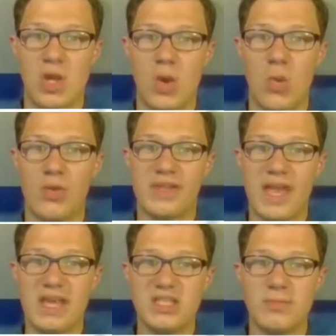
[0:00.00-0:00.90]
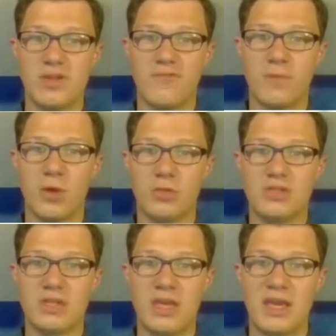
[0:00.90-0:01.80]
while the estimate of pose
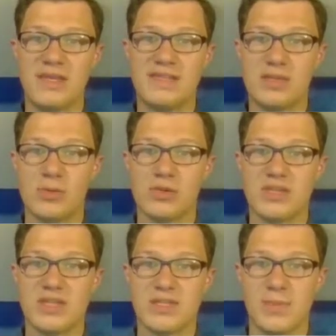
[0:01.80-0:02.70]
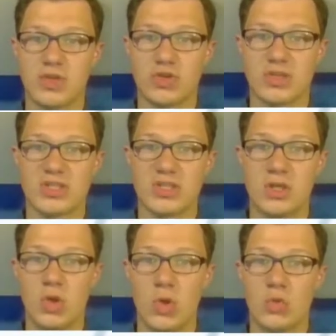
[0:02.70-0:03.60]
is equal to this matrix,
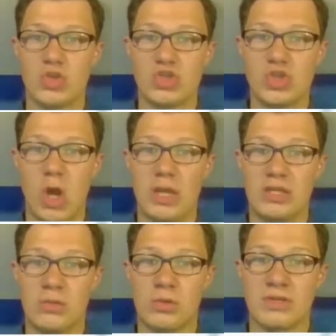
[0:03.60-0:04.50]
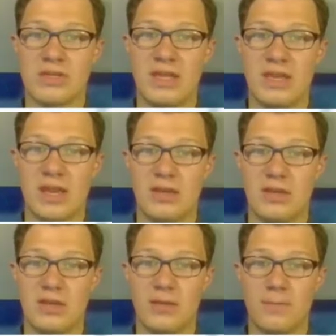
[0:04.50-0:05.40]
which is not equal to the identity.
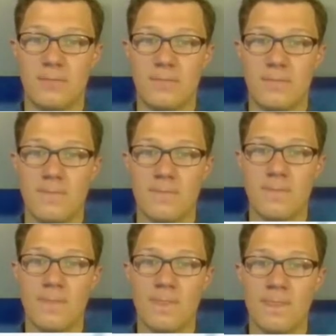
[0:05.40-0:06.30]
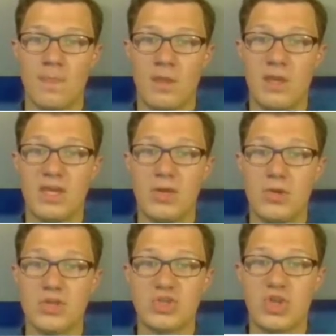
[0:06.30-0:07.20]
Here
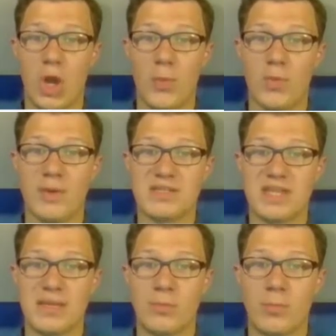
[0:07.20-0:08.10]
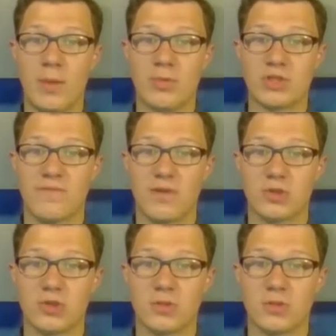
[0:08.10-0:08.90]
is the optimized input membership function.